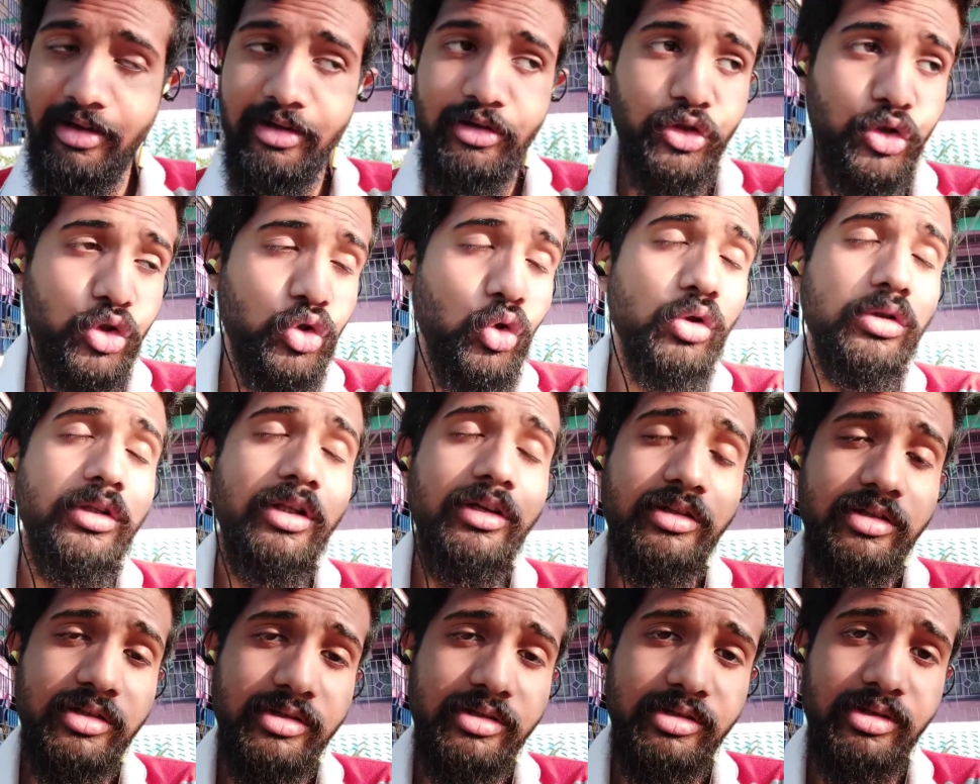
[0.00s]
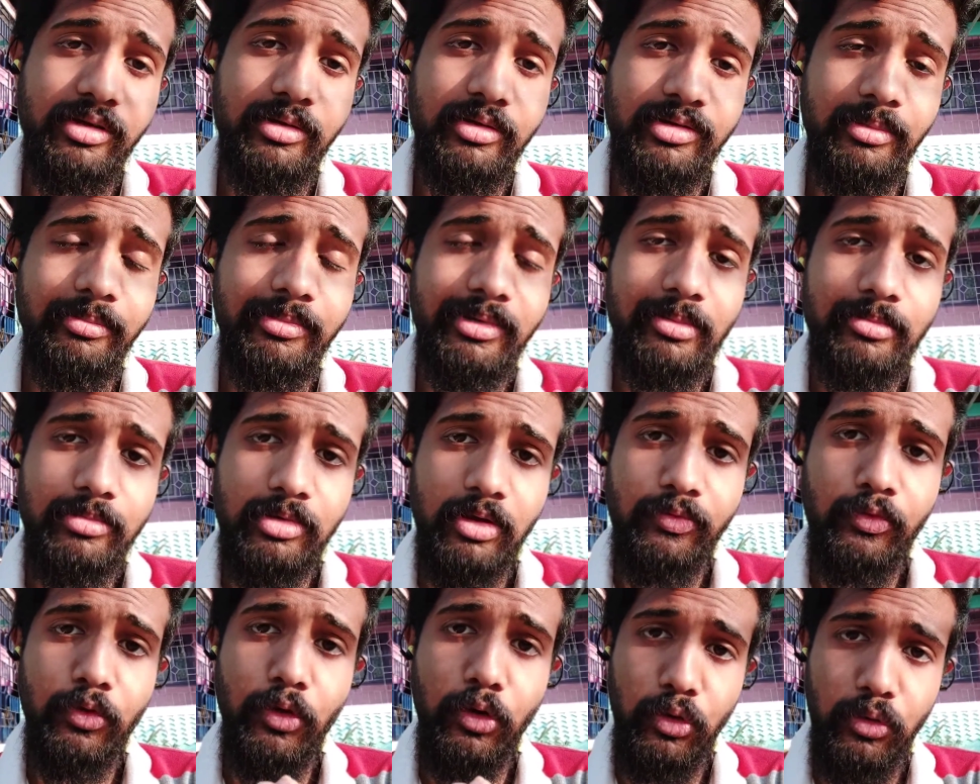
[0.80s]
show the symptoms
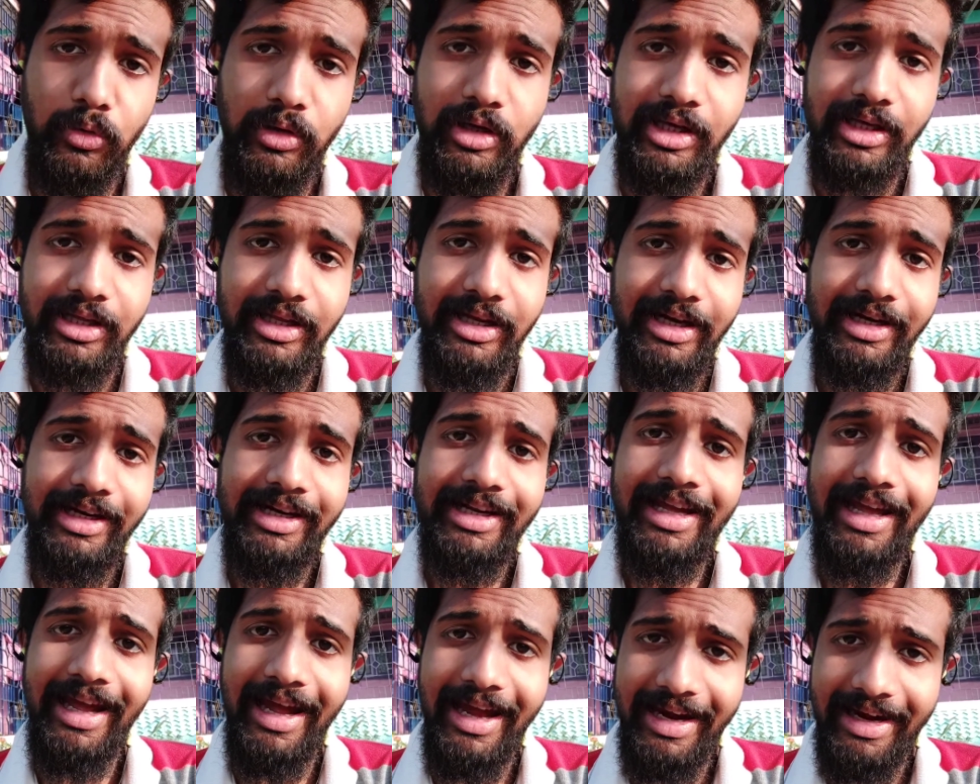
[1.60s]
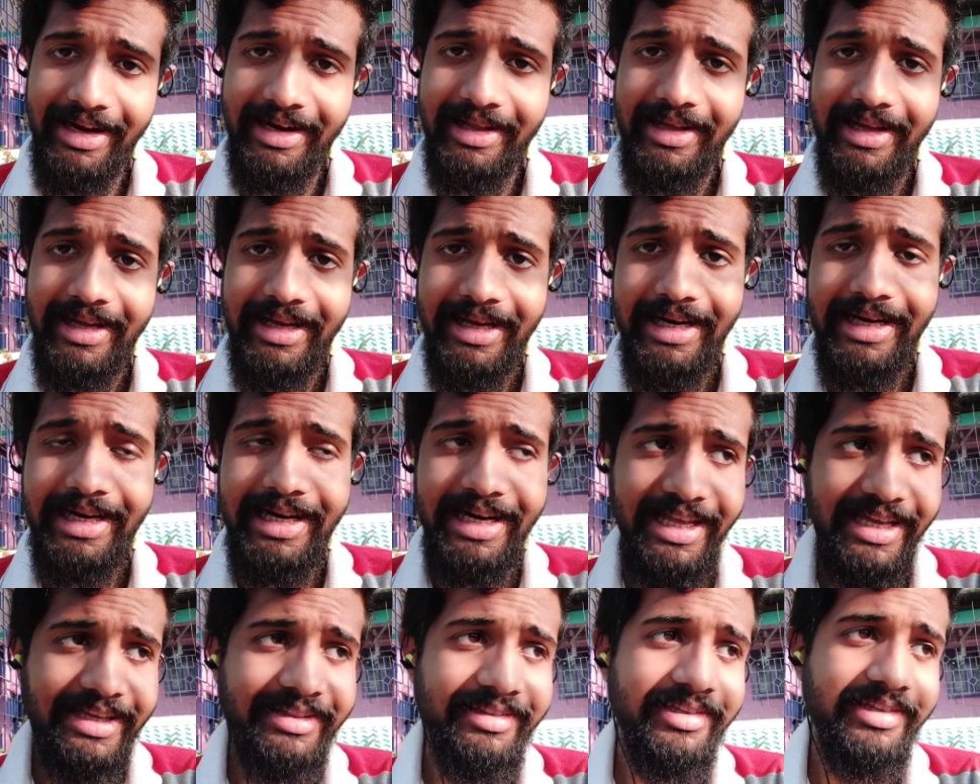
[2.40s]
of corona yet can
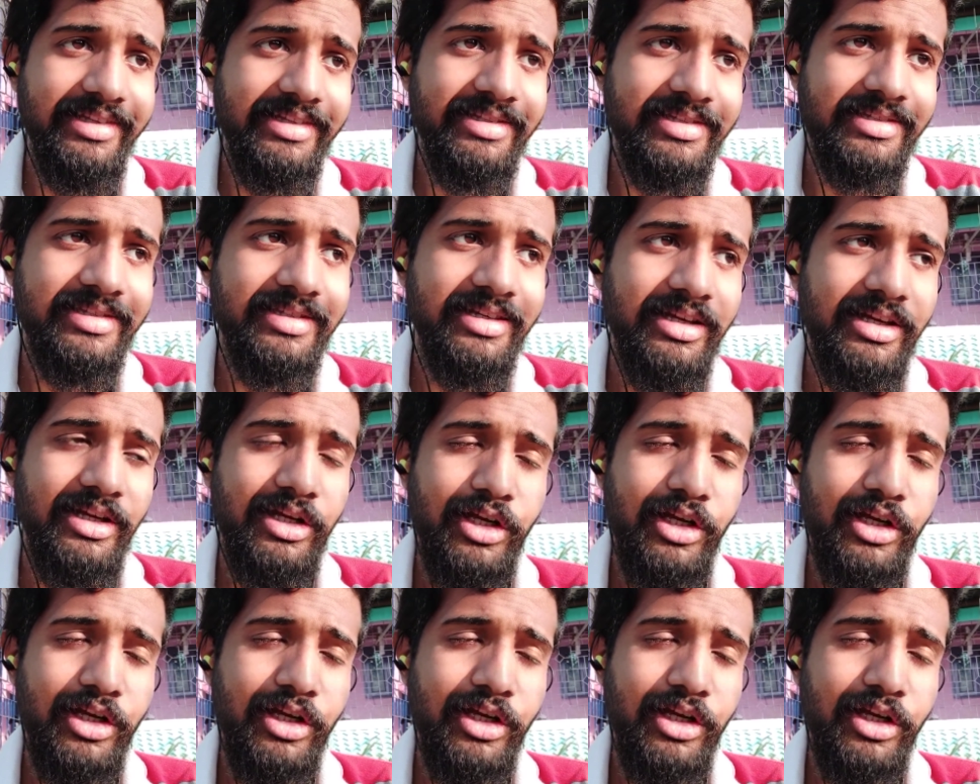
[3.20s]
take this.